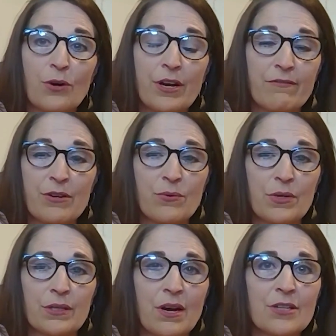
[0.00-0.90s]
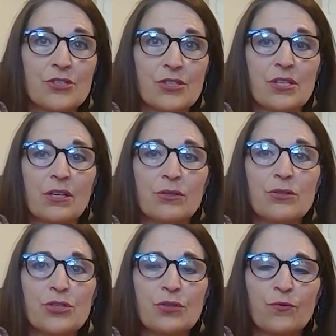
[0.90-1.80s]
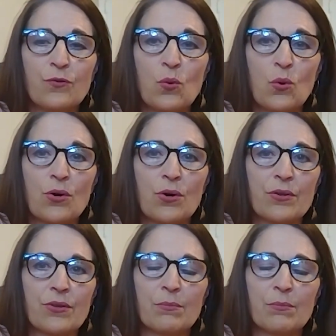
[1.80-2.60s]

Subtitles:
for everyone, not just inclusion for